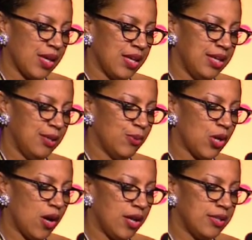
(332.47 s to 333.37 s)
he went
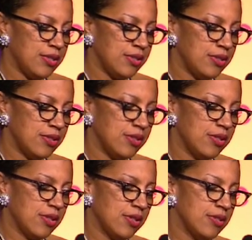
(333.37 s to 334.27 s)
on
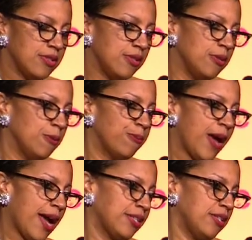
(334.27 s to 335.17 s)
to
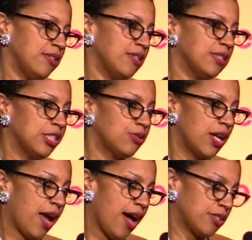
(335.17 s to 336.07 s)
practice his
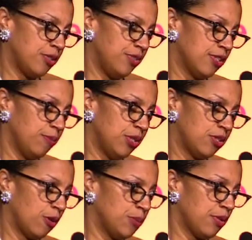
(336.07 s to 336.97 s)
literary activism in
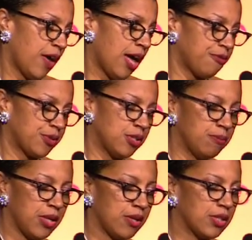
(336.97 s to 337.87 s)
terms of
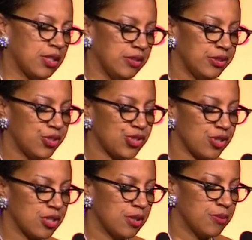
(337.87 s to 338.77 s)
African-American
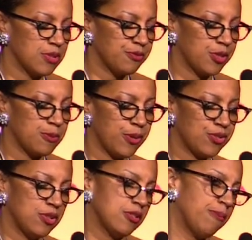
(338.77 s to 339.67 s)
literature. He was the first
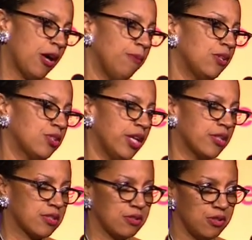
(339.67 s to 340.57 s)
person to publish
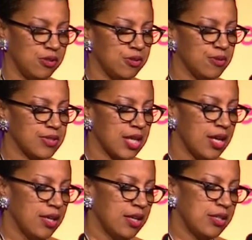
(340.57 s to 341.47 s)
Langston Hughes,
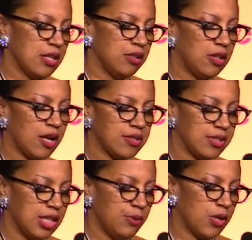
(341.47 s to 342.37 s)
Nella
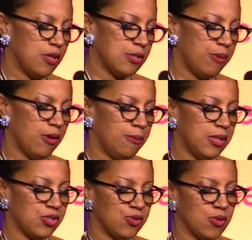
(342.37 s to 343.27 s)
Larsen. He went on to
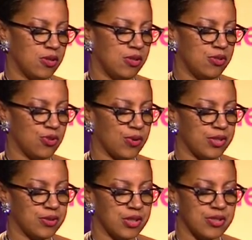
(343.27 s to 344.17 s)
publish Zora
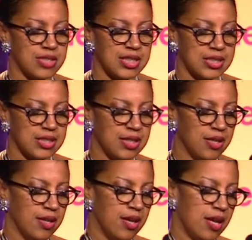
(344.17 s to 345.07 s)
Neale Hurston,
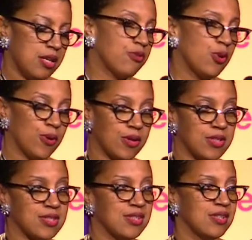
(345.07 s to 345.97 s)
and of
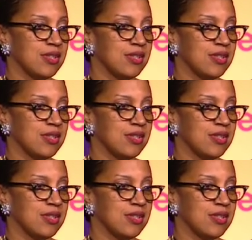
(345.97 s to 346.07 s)
course,